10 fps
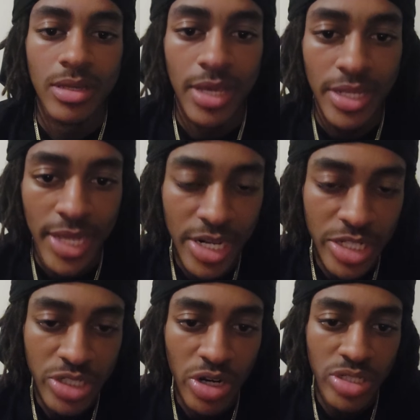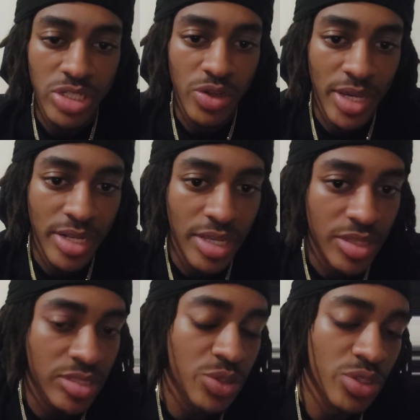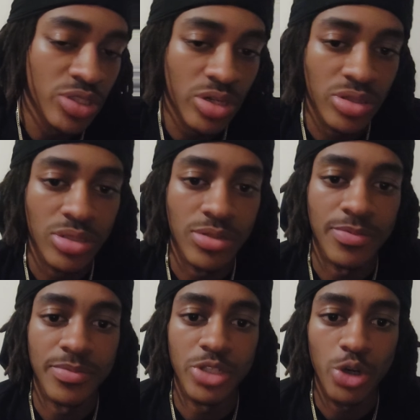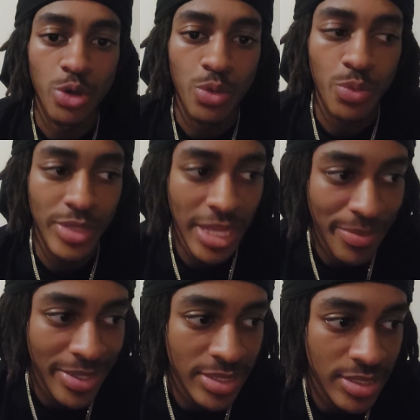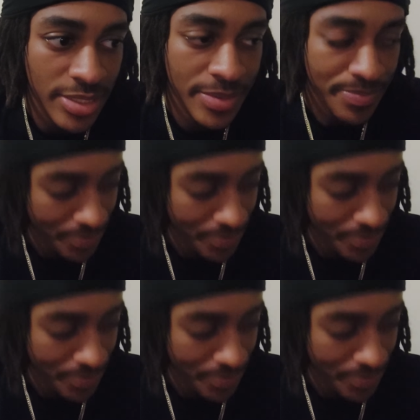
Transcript: And the Canis stars is located in the Sirius star system. So, with that being said,